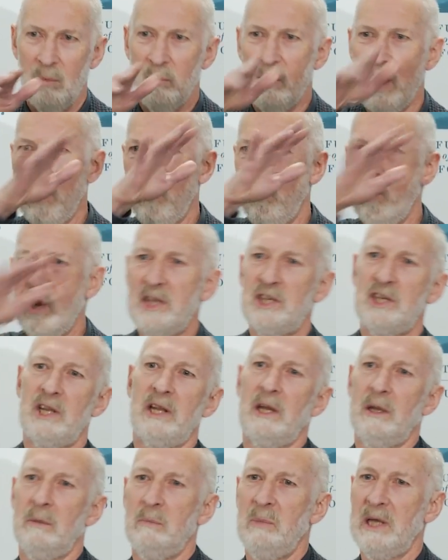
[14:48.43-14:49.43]
by which
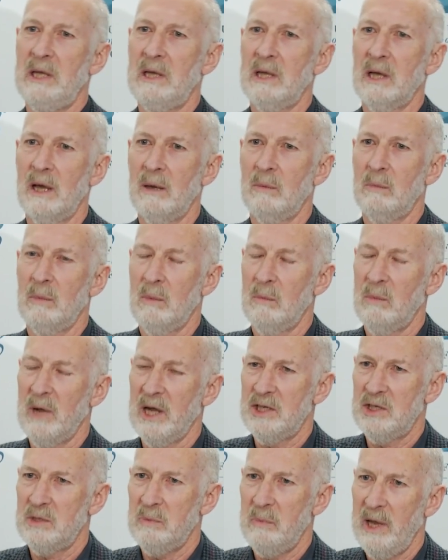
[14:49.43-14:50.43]
it had become
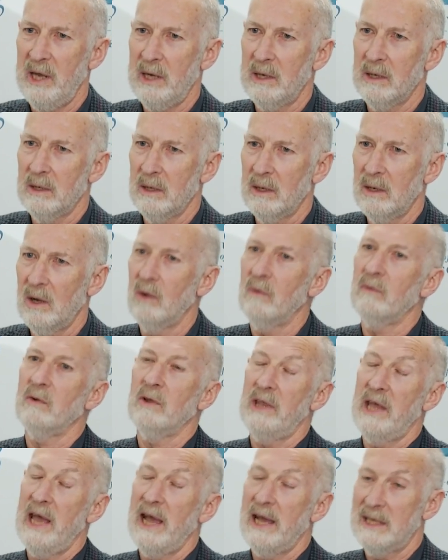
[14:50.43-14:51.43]
much bigger over
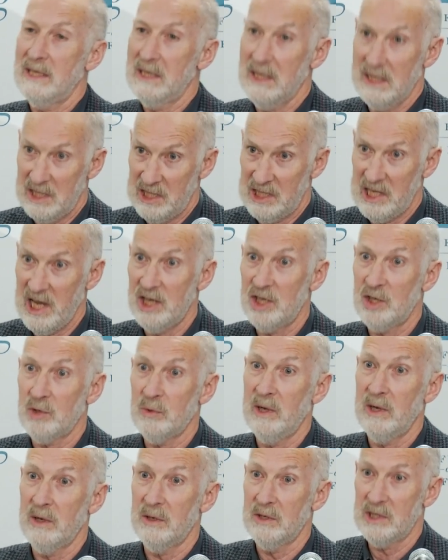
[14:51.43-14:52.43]
that
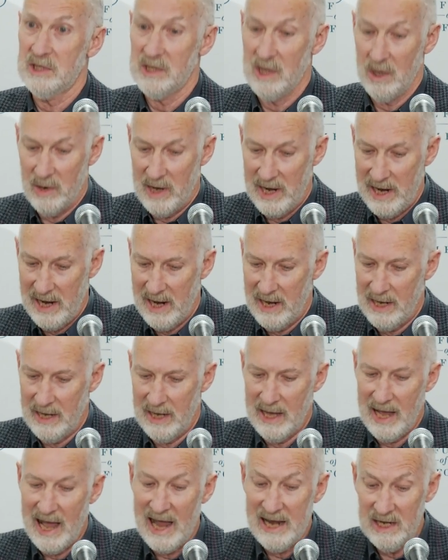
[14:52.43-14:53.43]
century or so
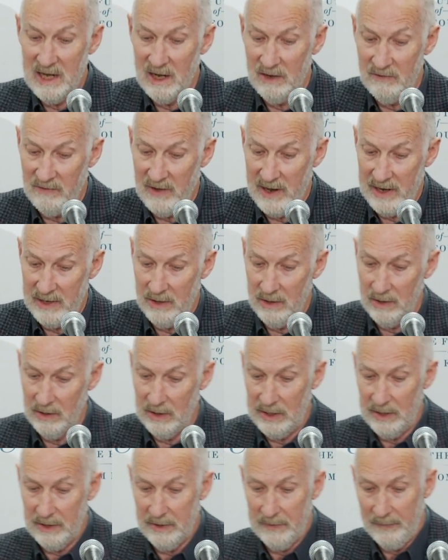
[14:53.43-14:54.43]
I identified
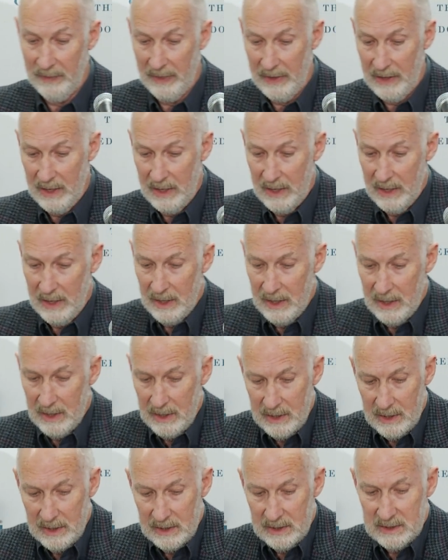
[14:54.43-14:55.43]
earlier.
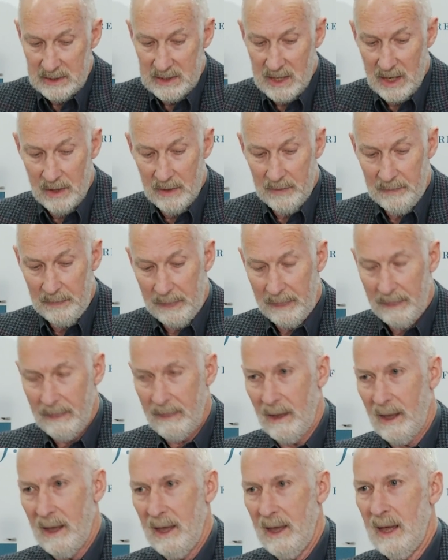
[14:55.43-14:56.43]
So
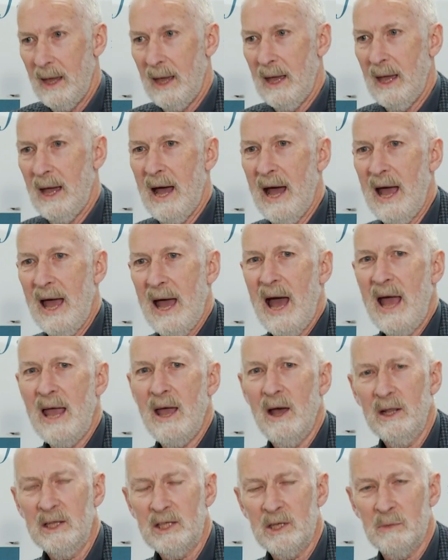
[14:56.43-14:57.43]
I, I
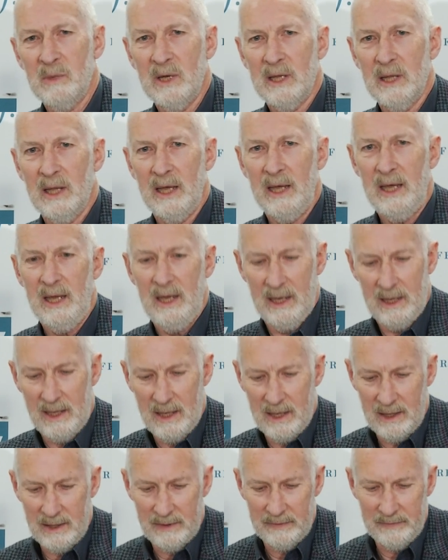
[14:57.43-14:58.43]
ultimately uh,
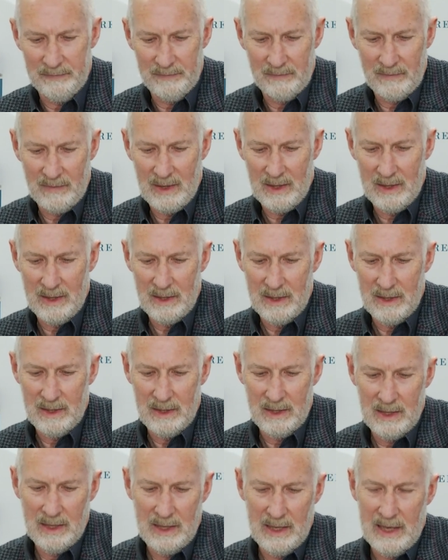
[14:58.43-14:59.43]
uh,
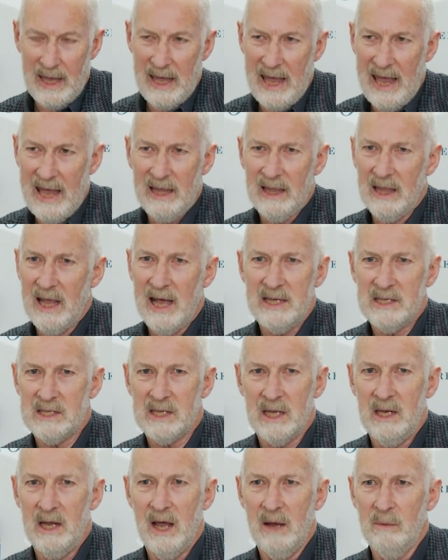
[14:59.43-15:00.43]
analyzed
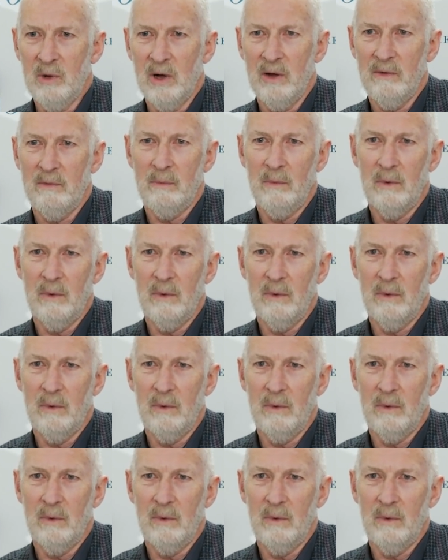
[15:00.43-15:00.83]
a number of